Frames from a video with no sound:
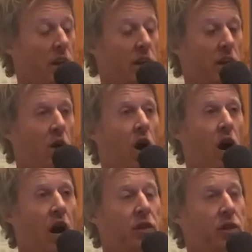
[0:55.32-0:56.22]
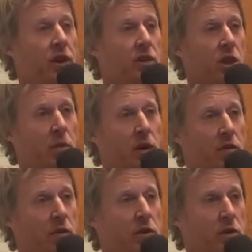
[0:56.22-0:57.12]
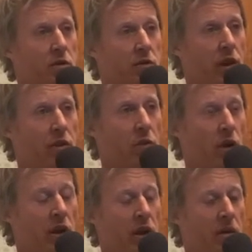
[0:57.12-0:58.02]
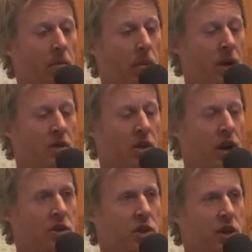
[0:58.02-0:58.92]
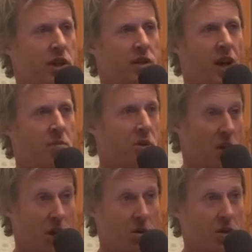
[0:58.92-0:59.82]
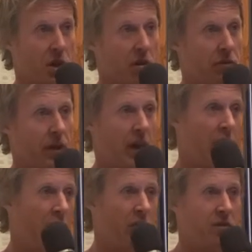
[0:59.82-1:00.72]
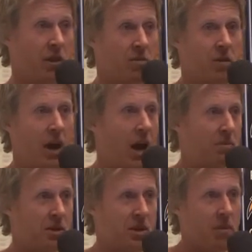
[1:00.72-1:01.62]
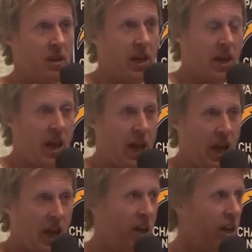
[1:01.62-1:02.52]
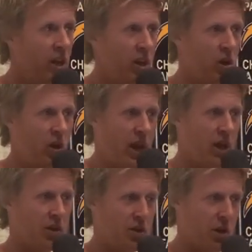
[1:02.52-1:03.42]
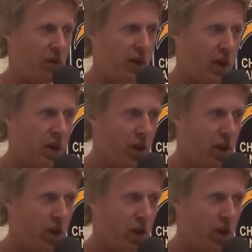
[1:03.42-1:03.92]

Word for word: You know, I think it's a little bit confusing for everyone. My strategy is I'm just going to go surf. And if some cop's going to be like, hey, you can't surf here,